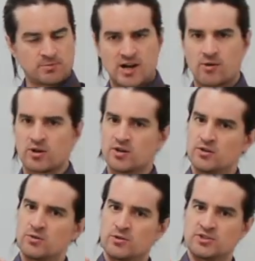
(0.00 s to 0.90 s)
per
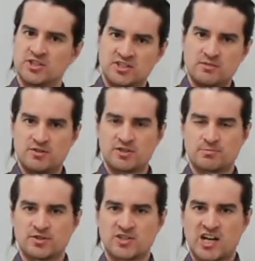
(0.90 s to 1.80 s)
hour or 60 meters
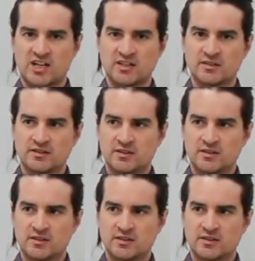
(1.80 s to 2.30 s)
per second,